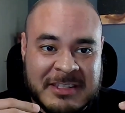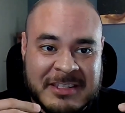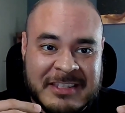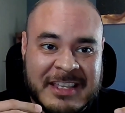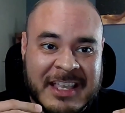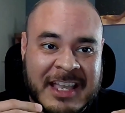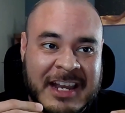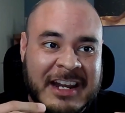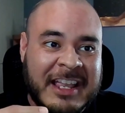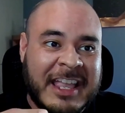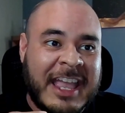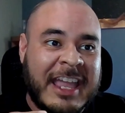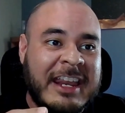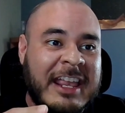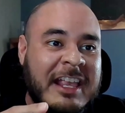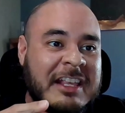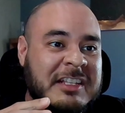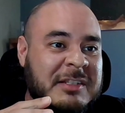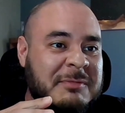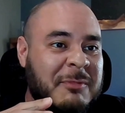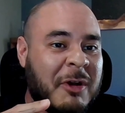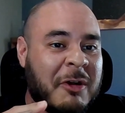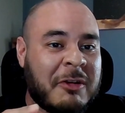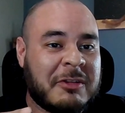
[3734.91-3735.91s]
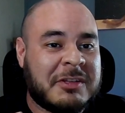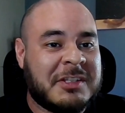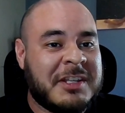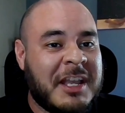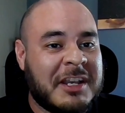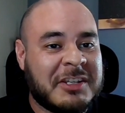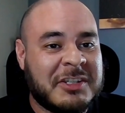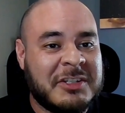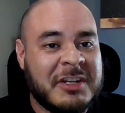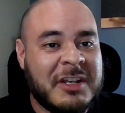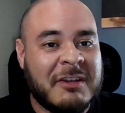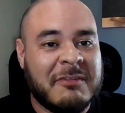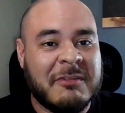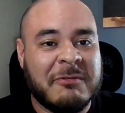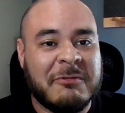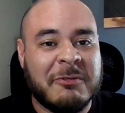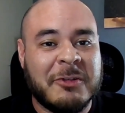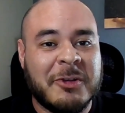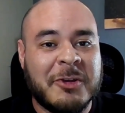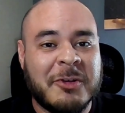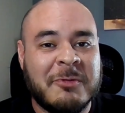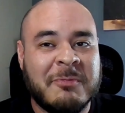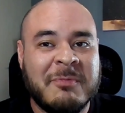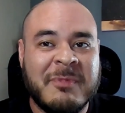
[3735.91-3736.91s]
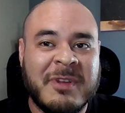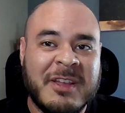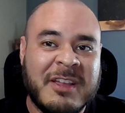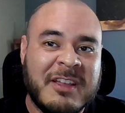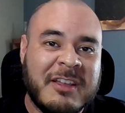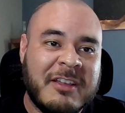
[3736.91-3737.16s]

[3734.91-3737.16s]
dedicate a small section of a room